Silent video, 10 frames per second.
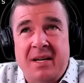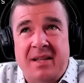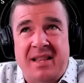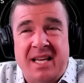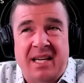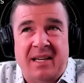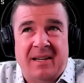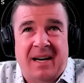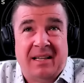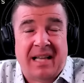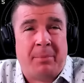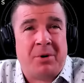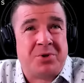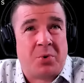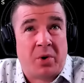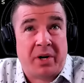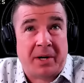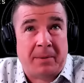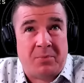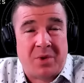the uh,
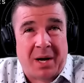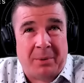laboratory uh,